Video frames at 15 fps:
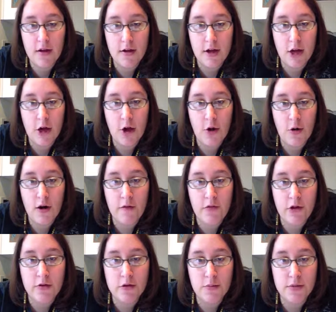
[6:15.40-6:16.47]
you know, of
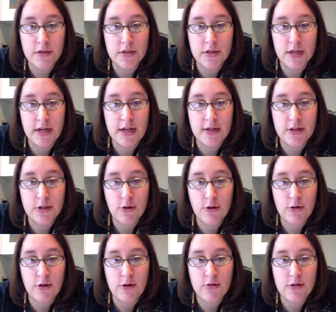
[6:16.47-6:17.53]
those mistakes
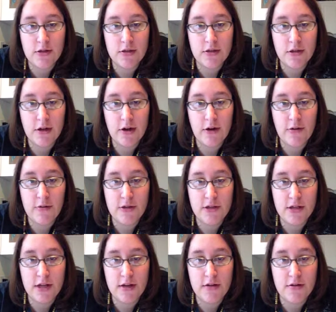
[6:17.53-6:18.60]
or those, you know,
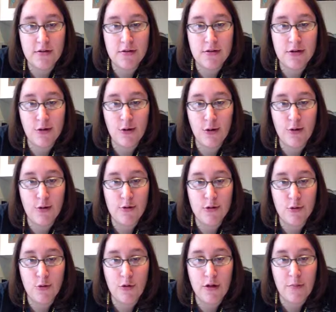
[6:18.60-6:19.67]
sins or
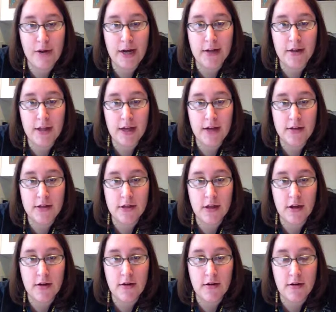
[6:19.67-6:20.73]
those really bad things
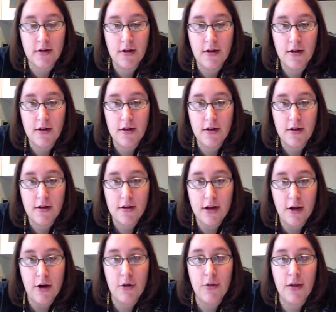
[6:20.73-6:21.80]
that,
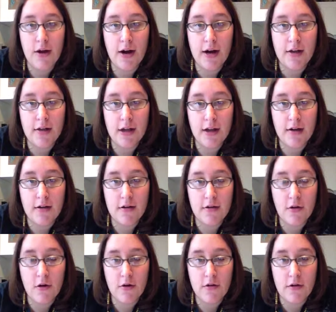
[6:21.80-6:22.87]
you know, that I think
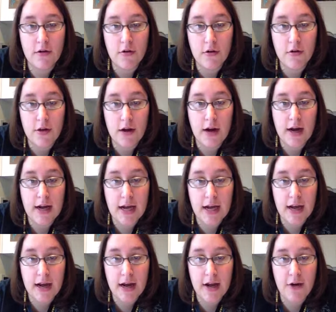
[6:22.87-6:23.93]
or, or that I
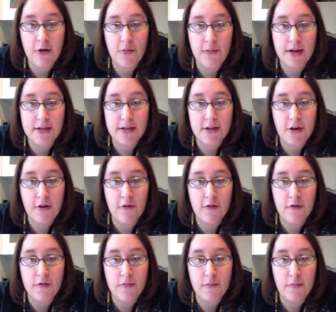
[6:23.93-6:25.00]
can't handle myself,
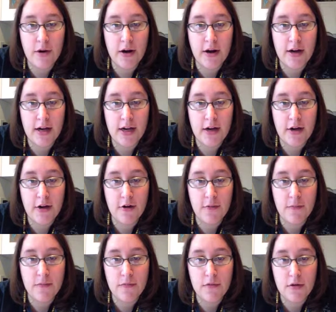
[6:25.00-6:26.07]
but I need you.
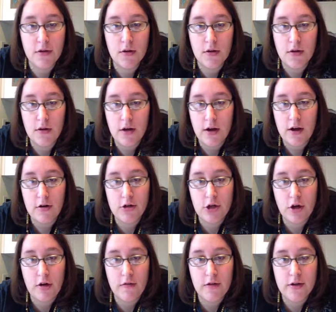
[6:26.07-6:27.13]
I urge
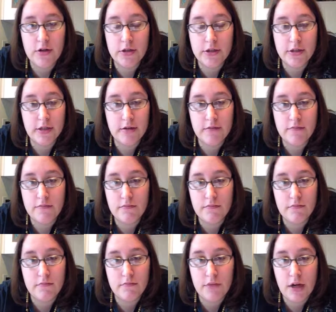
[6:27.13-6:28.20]
all of you just to,
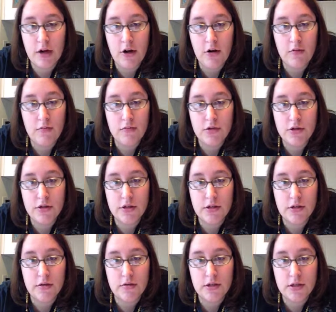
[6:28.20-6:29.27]
you know,
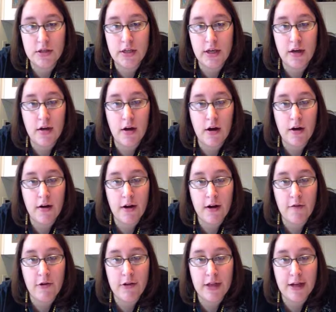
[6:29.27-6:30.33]
just seek God in
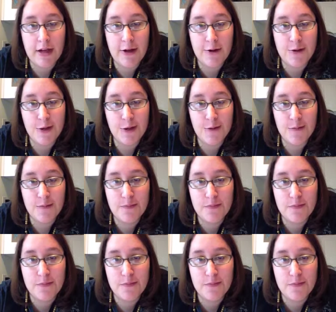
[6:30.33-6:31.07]
everything you do.